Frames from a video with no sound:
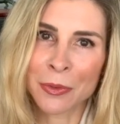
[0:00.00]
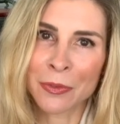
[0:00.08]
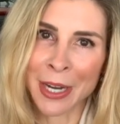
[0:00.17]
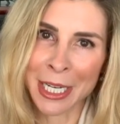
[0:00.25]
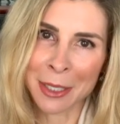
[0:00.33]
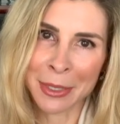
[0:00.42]

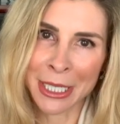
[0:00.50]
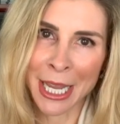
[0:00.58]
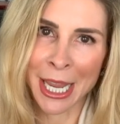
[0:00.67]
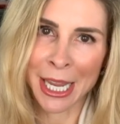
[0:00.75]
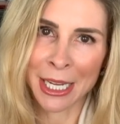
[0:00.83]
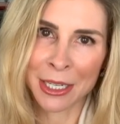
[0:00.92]
vitamin
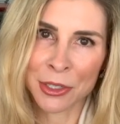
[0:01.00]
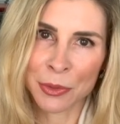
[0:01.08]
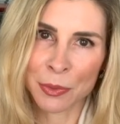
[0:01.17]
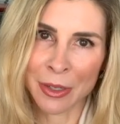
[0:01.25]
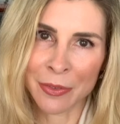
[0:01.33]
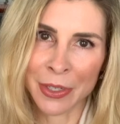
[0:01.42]
A
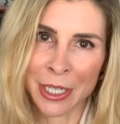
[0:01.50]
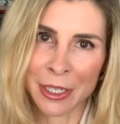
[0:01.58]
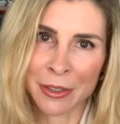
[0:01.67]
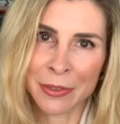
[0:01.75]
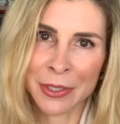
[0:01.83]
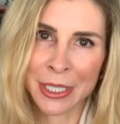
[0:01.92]

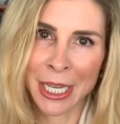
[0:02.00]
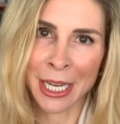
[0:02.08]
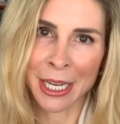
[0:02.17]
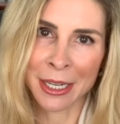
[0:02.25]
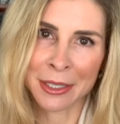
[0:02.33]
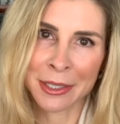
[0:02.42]
derivatives
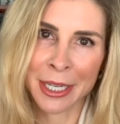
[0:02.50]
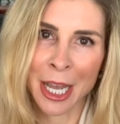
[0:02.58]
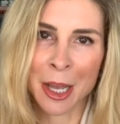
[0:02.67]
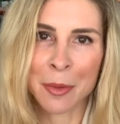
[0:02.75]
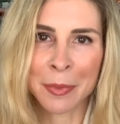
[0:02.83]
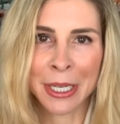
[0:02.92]
and
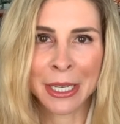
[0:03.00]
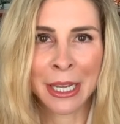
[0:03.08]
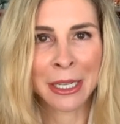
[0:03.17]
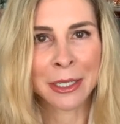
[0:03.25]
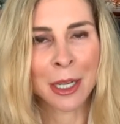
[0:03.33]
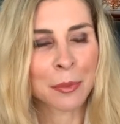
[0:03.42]
come in
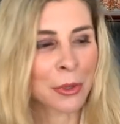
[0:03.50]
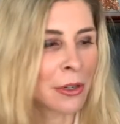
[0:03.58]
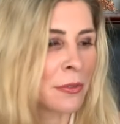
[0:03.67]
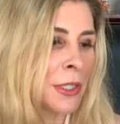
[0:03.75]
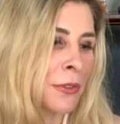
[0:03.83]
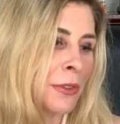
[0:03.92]
a number
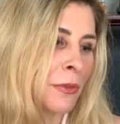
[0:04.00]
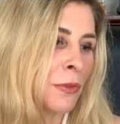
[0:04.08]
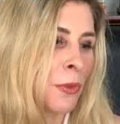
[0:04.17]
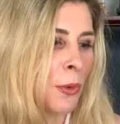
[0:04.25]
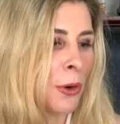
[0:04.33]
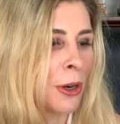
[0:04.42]
of different
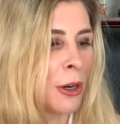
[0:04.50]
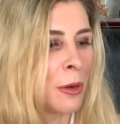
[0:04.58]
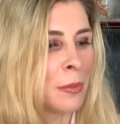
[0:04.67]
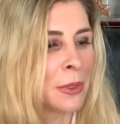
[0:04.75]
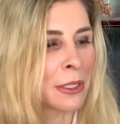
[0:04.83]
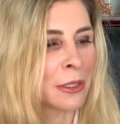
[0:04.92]

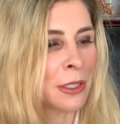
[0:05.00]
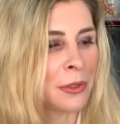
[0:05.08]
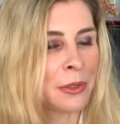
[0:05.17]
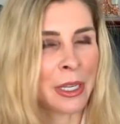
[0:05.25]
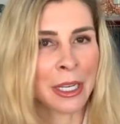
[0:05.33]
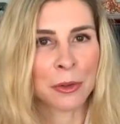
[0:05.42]
forms,
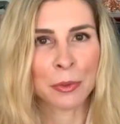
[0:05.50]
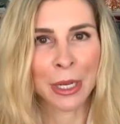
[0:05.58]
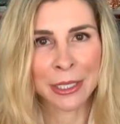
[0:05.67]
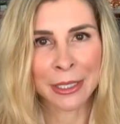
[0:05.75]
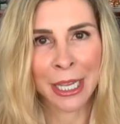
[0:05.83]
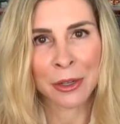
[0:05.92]
including
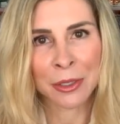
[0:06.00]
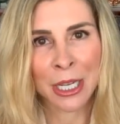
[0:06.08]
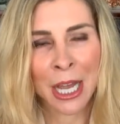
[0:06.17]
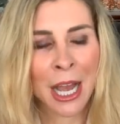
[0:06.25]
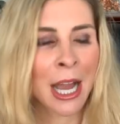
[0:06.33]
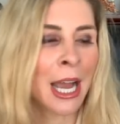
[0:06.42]

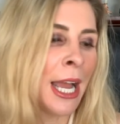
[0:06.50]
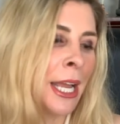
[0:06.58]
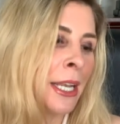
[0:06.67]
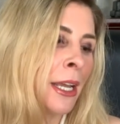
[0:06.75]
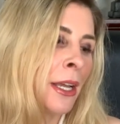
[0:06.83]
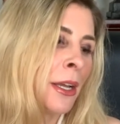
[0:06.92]

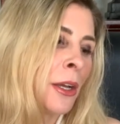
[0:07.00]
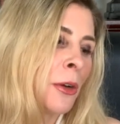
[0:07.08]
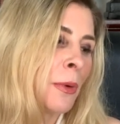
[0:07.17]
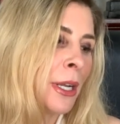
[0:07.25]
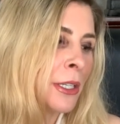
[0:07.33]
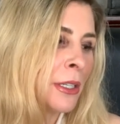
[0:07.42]
retinaldehyde,
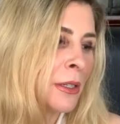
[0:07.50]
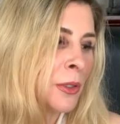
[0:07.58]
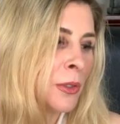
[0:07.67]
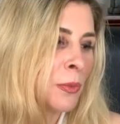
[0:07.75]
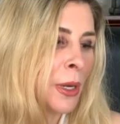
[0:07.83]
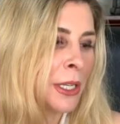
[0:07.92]

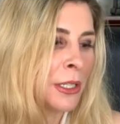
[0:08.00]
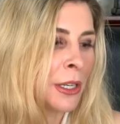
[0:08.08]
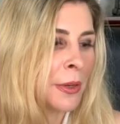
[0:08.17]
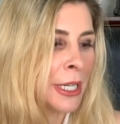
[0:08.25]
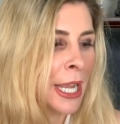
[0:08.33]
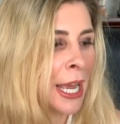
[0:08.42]

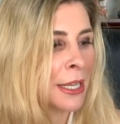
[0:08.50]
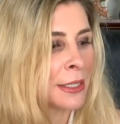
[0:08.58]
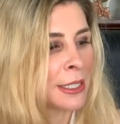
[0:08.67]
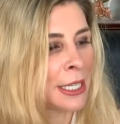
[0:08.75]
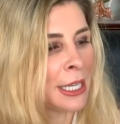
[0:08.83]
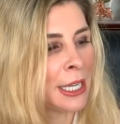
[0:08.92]
retinoic
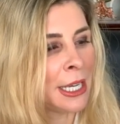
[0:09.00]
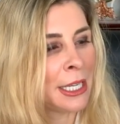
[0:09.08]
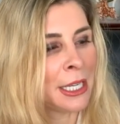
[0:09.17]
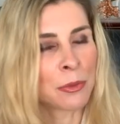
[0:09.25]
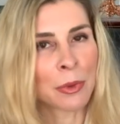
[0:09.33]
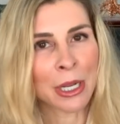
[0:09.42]
acid,
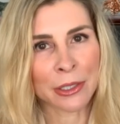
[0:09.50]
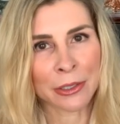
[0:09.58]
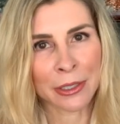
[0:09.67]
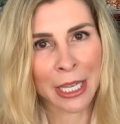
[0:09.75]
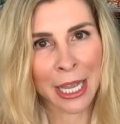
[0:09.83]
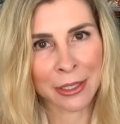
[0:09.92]
and
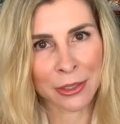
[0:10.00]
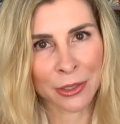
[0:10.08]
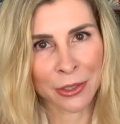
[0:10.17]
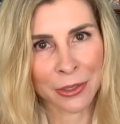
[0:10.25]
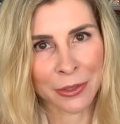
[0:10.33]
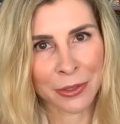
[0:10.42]
retinol
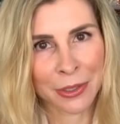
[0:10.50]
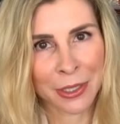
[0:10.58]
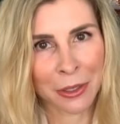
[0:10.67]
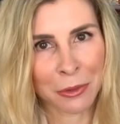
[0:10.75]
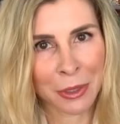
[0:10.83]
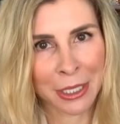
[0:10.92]
esters.
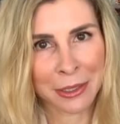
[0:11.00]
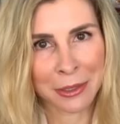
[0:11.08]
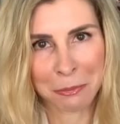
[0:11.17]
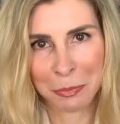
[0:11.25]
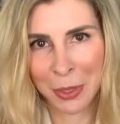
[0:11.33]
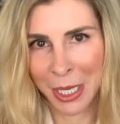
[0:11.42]
So
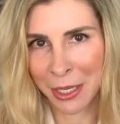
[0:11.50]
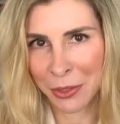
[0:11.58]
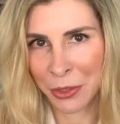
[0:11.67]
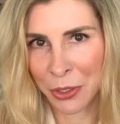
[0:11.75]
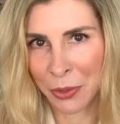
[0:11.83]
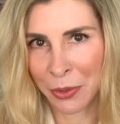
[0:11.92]
let's get
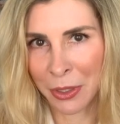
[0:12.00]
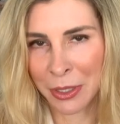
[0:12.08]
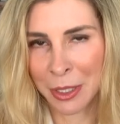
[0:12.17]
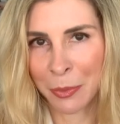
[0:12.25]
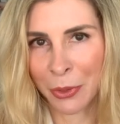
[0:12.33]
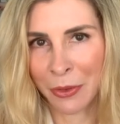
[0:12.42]
into
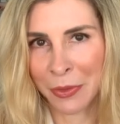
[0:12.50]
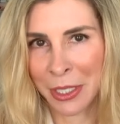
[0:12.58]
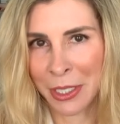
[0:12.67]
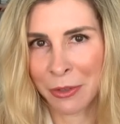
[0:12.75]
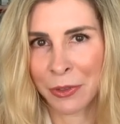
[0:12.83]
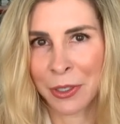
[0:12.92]
some more of the
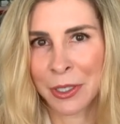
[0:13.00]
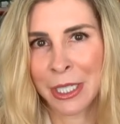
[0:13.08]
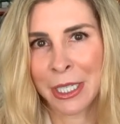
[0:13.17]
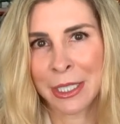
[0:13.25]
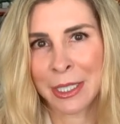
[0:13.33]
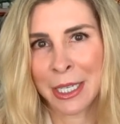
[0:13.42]

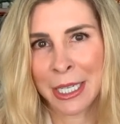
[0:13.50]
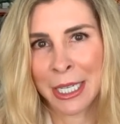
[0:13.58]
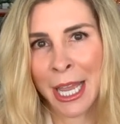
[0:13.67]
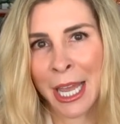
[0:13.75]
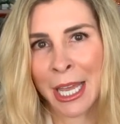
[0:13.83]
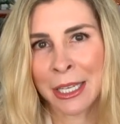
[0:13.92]
differences. And
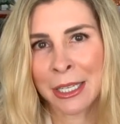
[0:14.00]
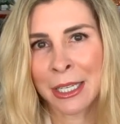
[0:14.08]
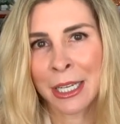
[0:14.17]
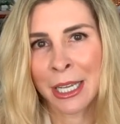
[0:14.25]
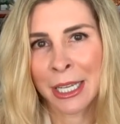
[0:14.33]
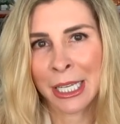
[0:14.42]
again,
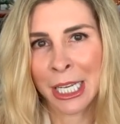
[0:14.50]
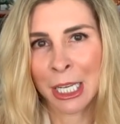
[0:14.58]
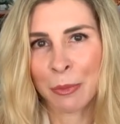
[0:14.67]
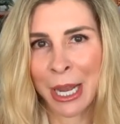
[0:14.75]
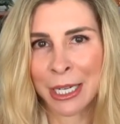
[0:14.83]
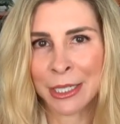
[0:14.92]

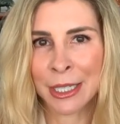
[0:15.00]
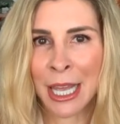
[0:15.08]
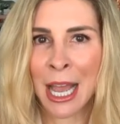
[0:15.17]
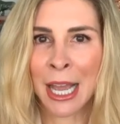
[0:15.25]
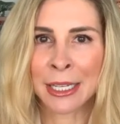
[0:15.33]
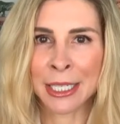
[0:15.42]
getting back to the
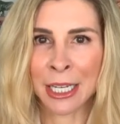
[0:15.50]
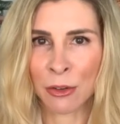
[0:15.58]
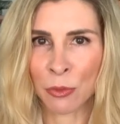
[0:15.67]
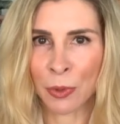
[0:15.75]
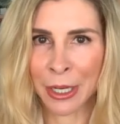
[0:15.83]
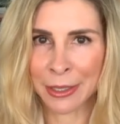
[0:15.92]
idea
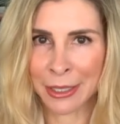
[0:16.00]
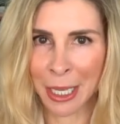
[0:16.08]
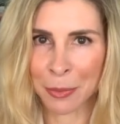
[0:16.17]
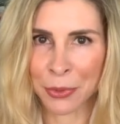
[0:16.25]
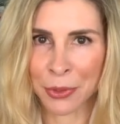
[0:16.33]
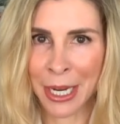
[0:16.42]
of what
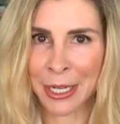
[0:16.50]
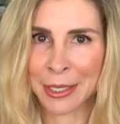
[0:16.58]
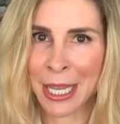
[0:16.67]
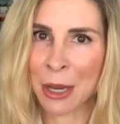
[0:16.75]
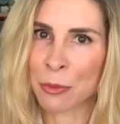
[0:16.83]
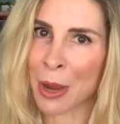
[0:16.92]
separates
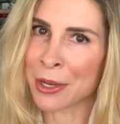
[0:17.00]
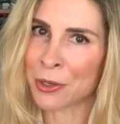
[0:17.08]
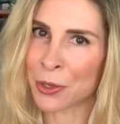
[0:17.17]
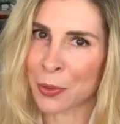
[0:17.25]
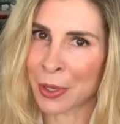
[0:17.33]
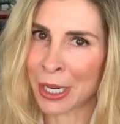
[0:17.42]
a
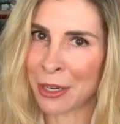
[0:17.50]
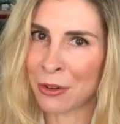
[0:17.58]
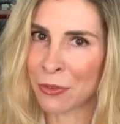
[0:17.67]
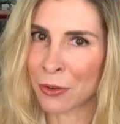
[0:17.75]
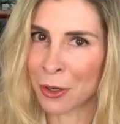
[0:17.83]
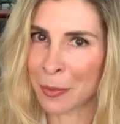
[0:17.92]
retinoid
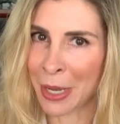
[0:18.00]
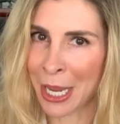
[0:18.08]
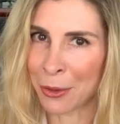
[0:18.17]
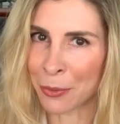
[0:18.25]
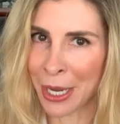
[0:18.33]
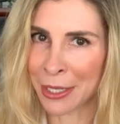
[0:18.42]
from
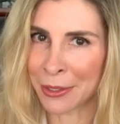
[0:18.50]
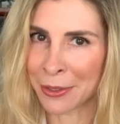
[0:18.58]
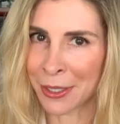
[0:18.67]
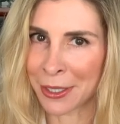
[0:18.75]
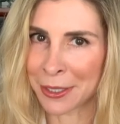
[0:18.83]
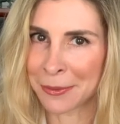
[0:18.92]
a
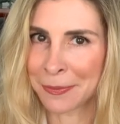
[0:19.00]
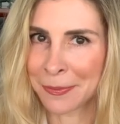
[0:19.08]
retinol.